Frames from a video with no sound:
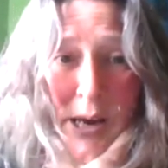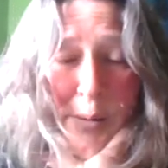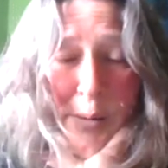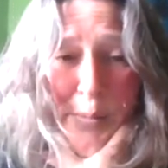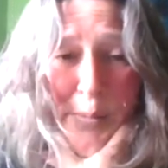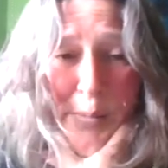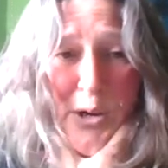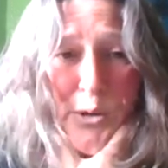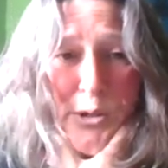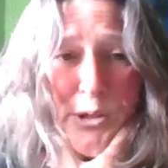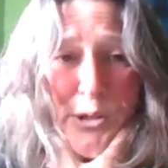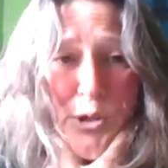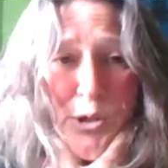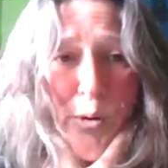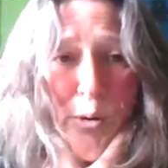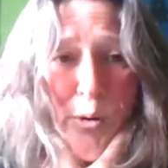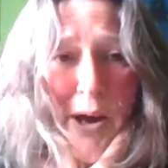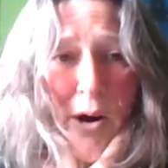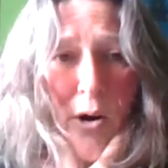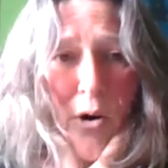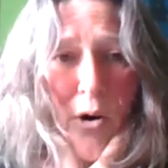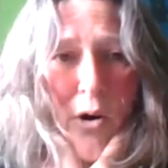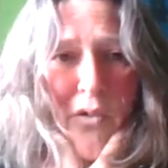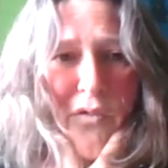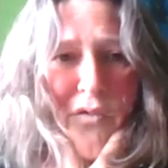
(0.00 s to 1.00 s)
Because
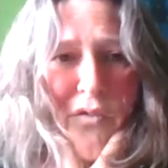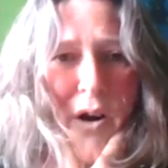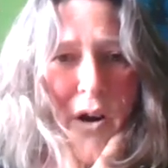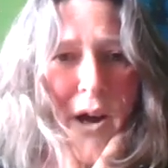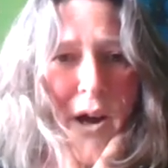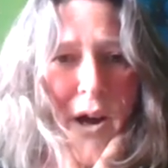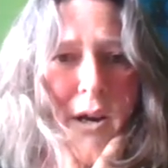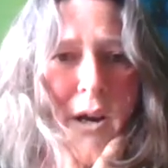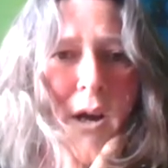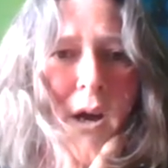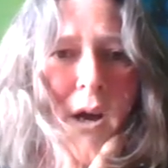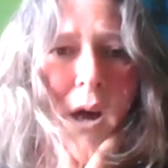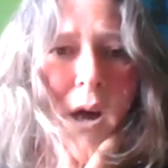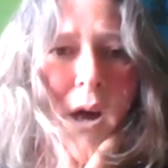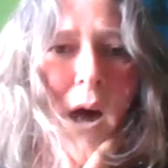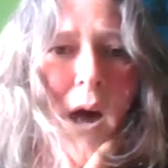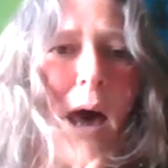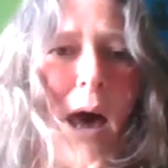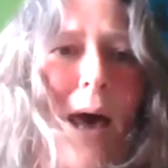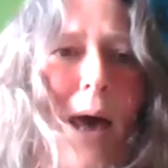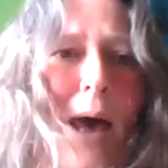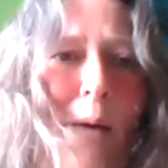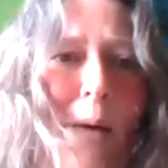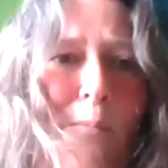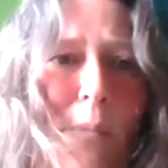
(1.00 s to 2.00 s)
quite often,
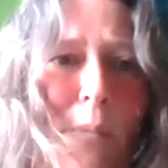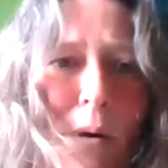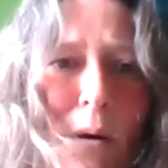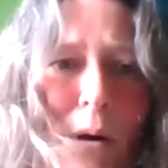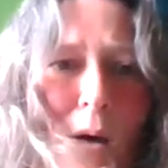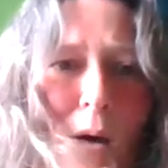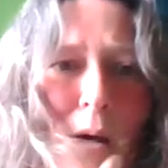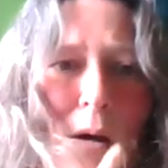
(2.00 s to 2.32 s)
um,